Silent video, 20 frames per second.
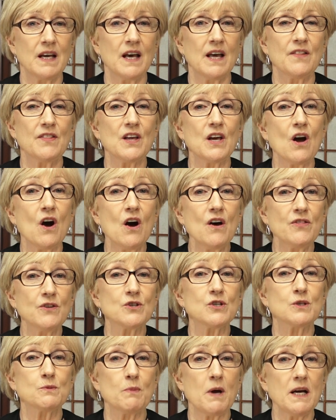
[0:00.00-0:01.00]
The Author
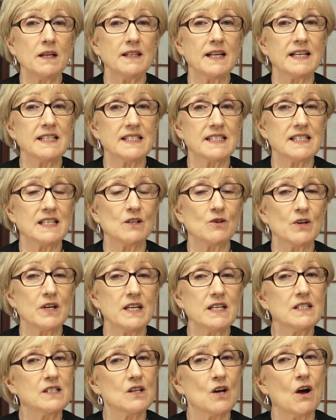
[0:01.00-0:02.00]
Spotlight
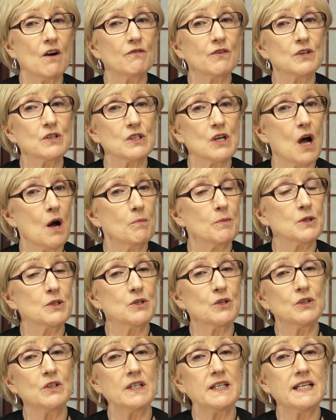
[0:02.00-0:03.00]
Series offers
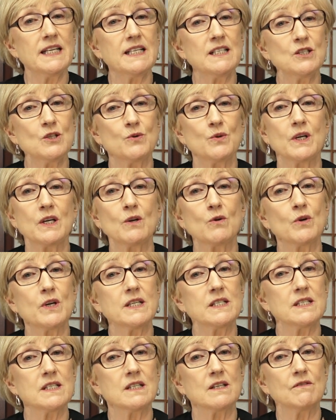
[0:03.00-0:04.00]
opportunity to
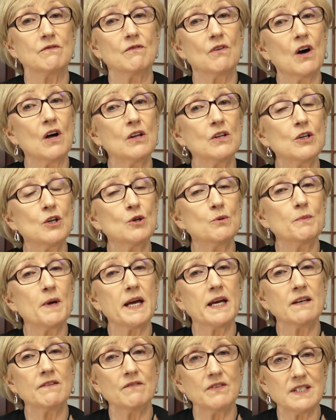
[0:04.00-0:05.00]
increase the volume
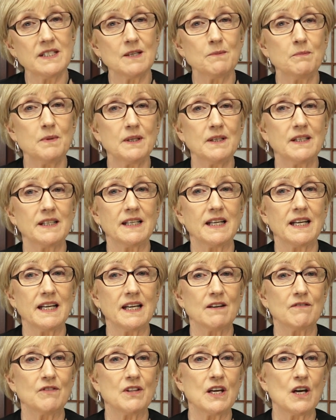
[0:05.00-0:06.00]
and visibility
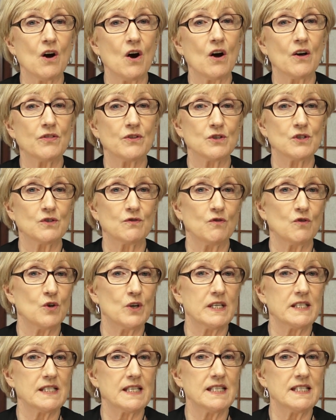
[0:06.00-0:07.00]
of the authors'
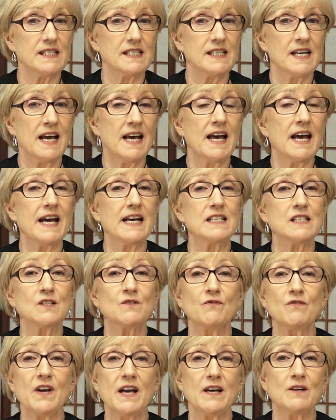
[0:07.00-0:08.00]
voices as
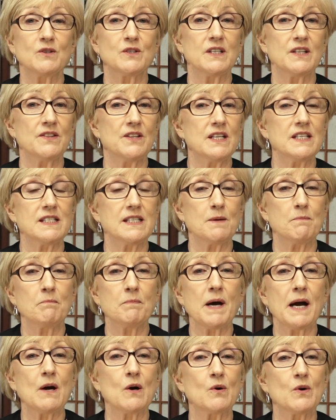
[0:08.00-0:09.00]
found in these
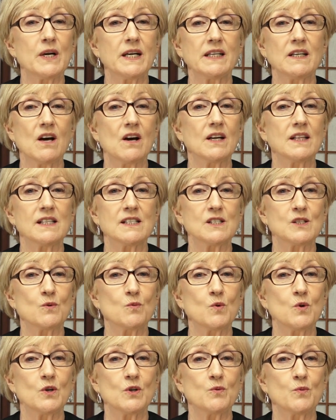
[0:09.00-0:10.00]
empowering Nautilus
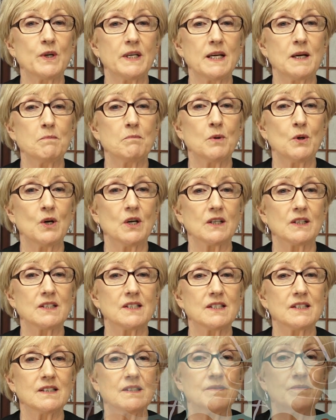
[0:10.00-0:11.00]
Award-winning books.